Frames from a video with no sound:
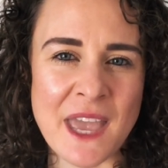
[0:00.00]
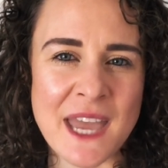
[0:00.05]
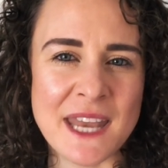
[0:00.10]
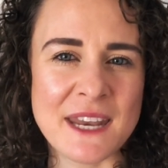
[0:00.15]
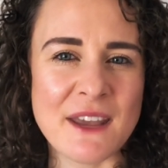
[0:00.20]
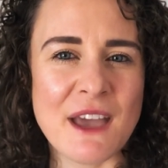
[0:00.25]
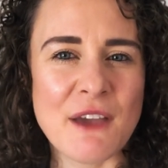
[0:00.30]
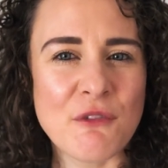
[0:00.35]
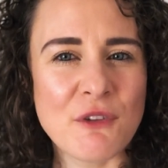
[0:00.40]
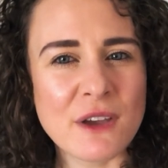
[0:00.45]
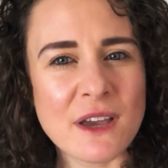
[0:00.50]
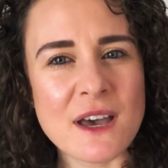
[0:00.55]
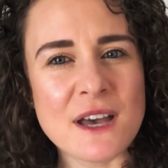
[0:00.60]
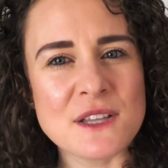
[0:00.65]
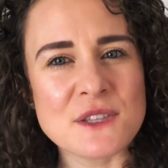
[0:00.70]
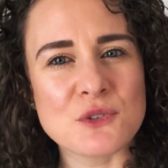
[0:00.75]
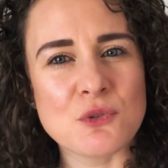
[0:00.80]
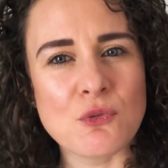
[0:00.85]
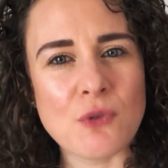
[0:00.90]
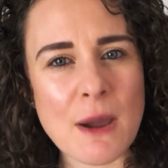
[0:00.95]
Now,
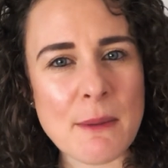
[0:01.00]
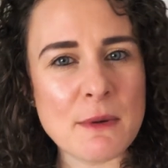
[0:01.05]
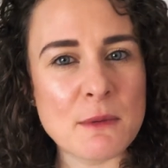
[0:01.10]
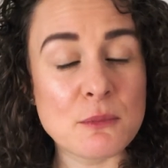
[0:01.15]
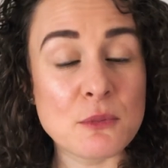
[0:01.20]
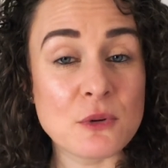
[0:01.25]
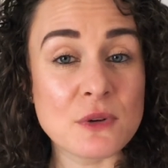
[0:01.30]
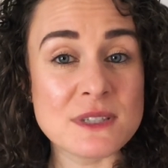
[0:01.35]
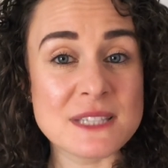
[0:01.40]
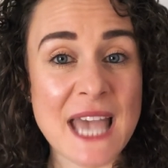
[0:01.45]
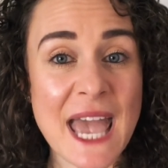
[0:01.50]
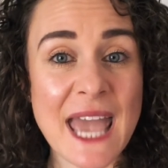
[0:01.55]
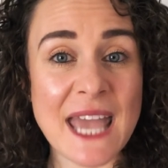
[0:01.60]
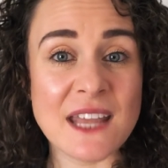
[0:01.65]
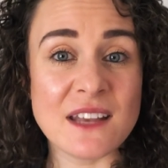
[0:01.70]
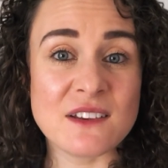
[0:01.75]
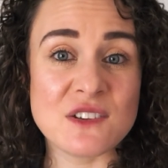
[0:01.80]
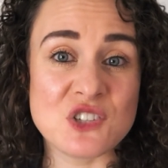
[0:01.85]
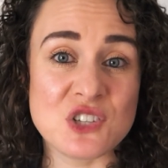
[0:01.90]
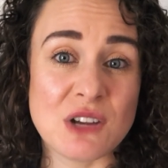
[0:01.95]
Afrikaans grammar books
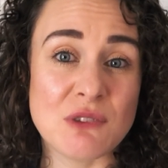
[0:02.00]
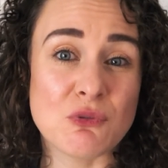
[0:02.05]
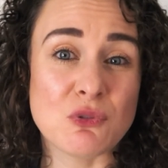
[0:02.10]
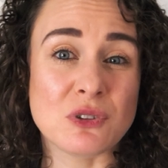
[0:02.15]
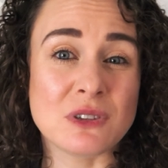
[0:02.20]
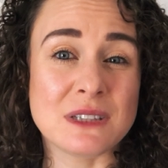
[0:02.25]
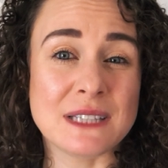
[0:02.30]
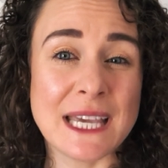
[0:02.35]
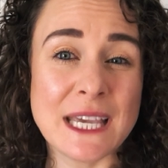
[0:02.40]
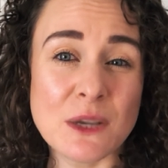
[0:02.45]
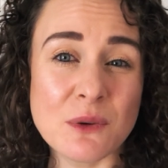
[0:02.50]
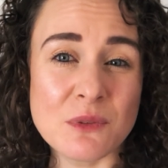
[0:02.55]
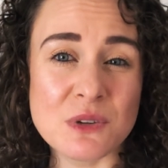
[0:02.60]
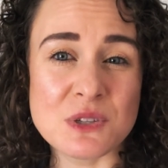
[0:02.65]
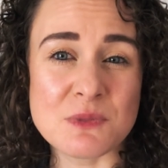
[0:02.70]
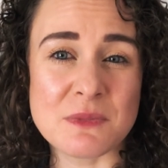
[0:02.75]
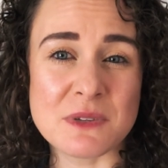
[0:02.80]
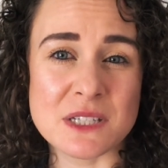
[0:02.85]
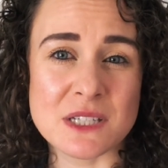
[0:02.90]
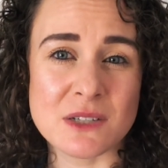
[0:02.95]
and general language
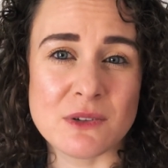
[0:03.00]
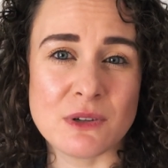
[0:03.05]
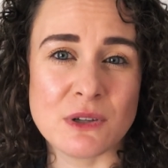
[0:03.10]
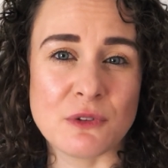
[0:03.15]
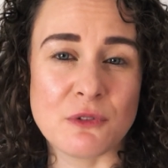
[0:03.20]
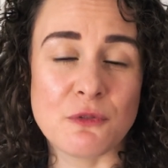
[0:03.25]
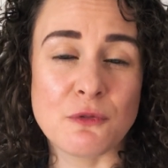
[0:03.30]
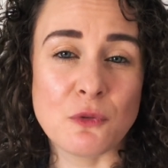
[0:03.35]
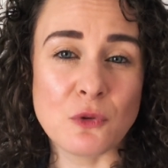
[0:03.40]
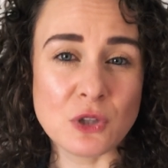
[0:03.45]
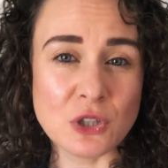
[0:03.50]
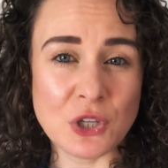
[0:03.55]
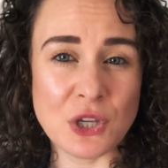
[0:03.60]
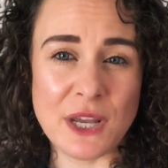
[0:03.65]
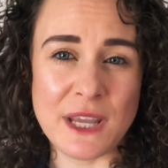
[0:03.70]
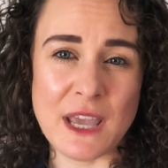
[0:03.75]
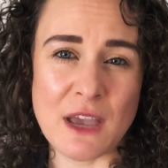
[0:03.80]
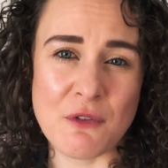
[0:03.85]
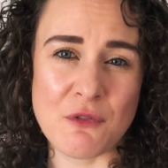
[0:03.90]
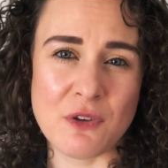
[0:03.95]
material for
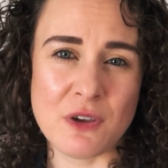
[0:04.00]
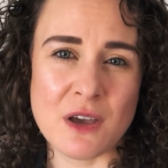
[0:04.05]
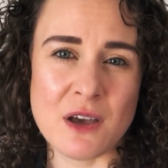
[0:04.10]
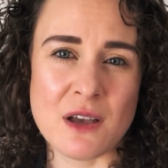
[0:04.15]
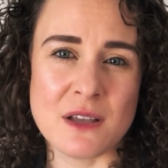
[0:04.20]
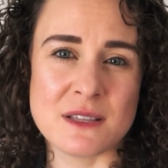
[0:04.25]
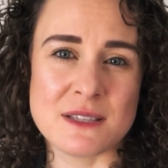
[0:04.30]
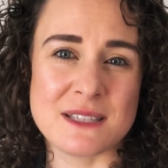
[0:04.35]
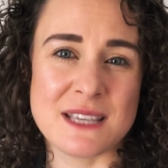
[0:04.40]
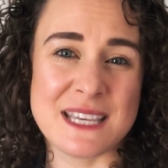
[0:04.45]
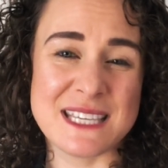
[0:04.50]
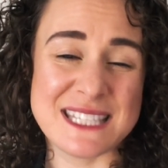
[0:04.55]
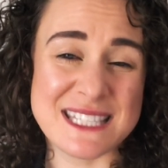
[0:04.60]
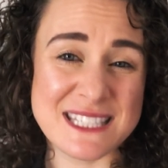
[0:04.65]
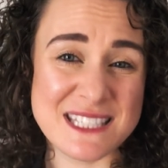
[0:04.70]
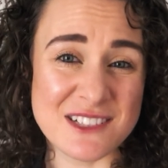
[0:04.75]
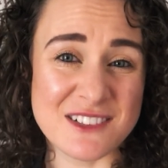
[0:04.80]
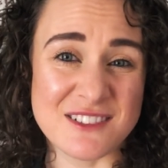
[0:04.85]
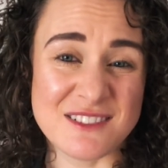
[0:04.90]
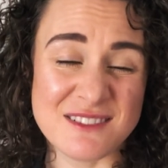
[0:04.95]
learning Afrikaans
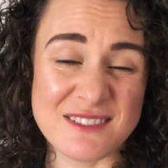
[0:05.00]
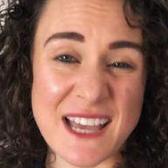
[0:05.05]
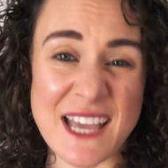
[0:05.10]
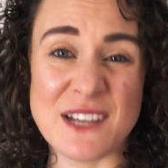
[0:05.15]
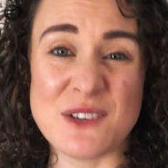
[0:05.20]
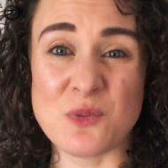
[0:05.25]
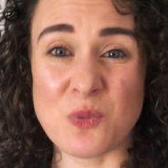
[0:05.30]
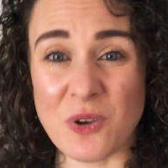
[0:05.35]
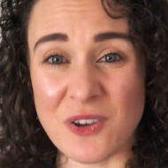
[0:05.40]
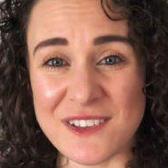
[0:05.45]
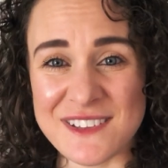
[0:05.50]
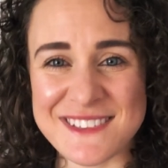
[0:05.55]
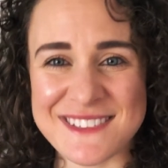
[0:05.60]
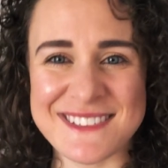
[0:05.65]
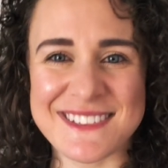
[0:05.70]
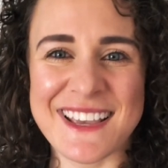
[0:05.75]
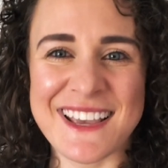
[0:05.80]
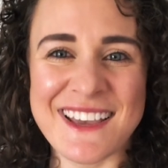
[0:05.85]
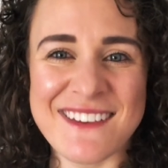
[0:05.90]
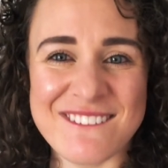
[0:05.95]
still and
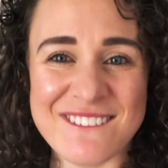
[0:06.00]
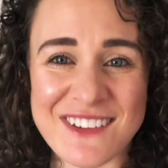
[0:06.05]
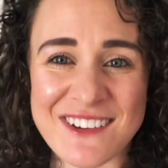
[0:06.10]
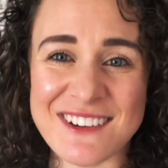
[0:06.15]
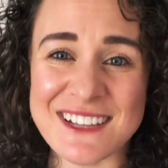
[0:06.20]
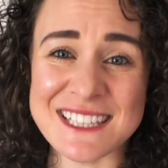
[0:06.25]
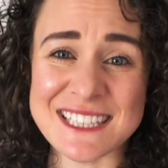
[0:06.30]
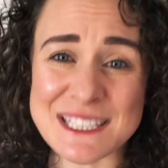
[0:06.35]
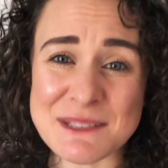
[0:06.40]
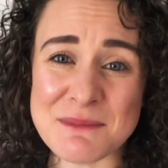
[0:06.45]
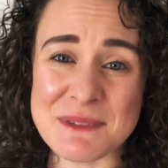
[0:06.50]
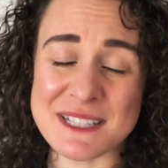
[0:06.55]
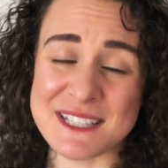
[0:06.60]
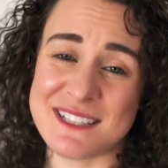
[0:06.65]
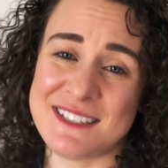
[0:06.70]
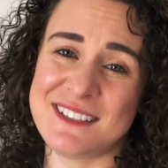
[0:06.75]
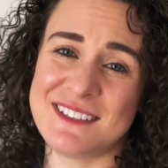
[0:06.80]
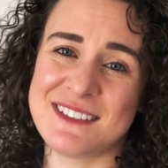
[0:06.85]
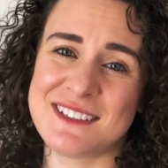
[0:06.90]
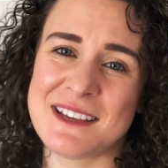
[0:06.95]
was very
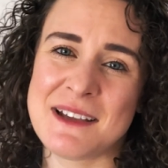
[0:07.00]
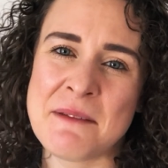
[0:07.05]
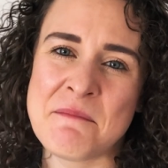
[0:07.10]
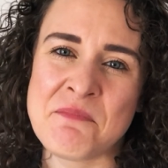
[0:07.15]
limited.